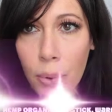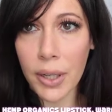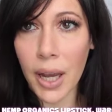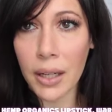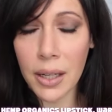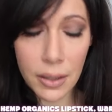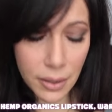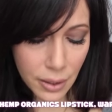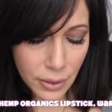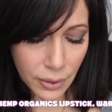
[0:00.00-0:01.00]

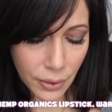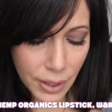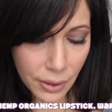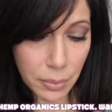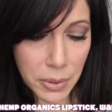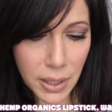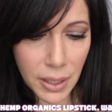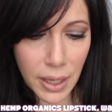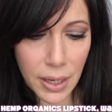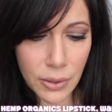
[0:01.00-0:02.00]
Organics. It's a great
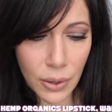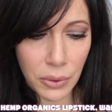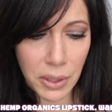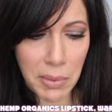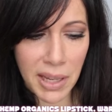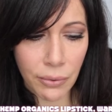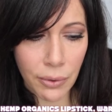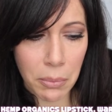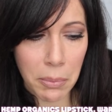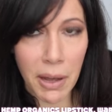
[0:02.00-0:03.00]
lipstick. It's only made
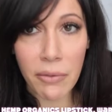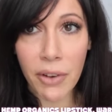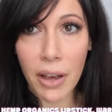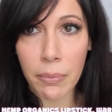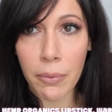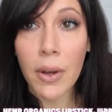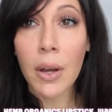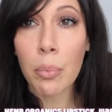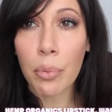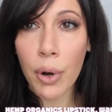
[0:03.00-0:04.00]
from about 5
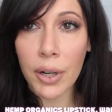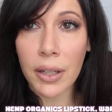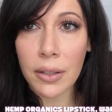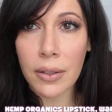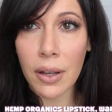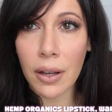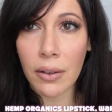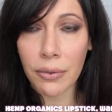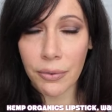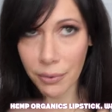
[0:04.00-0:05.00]
products,
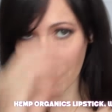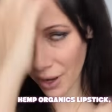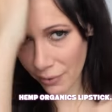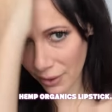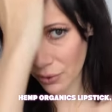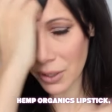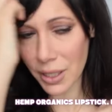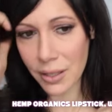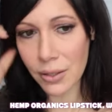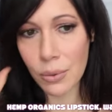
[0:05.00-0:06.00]
from 5
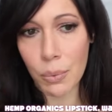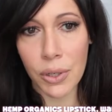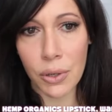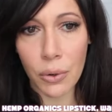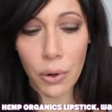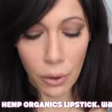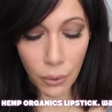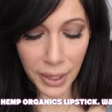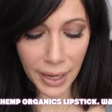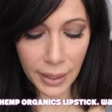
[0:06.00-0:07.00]
ingredients, which are all
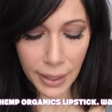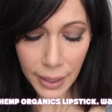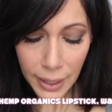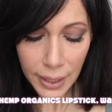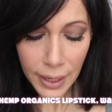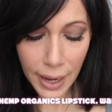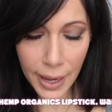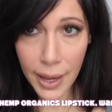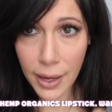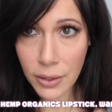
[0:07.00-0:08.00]
organic
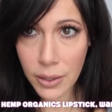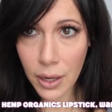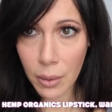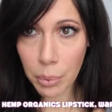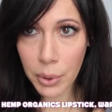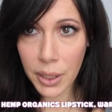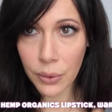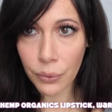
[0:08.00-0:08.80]
and pretty